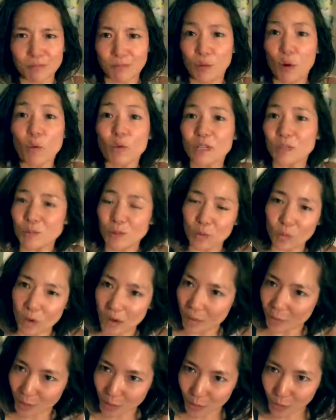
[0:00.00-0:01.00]
always been what
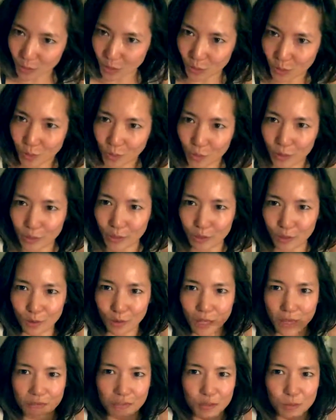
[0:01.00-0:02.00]
I'm into, or you know,
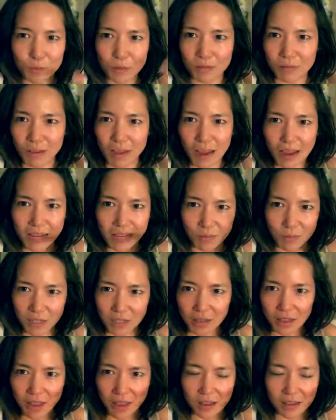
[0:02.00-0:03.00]
life has been guiding me
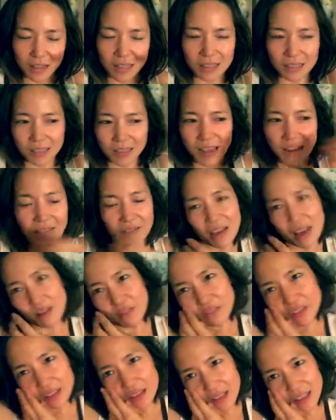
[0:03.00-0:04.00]
to that. It's kind of that
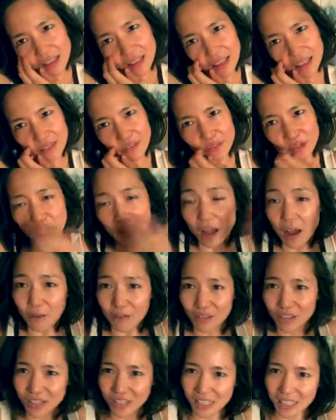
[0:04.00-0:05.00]
feeling, and like it feels
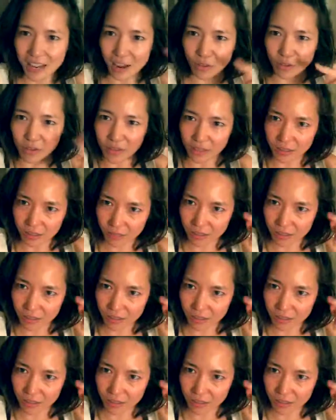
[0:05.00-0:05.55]
obvious now that